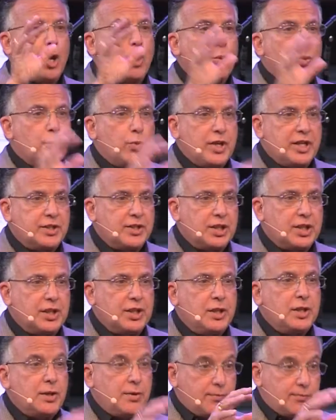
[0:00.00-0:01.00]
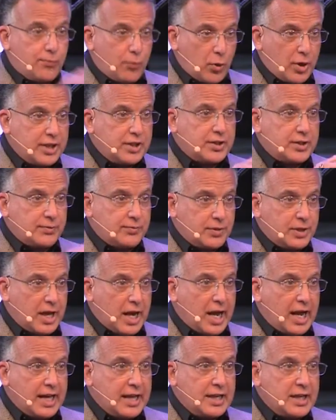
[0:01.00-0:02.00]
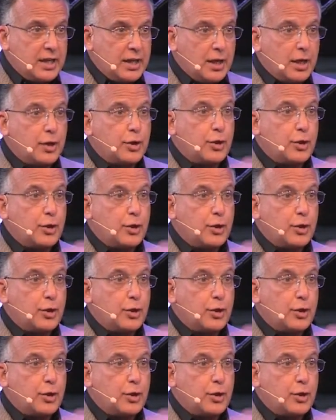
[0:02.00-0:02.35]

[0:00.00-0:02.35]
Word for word: written voice of God,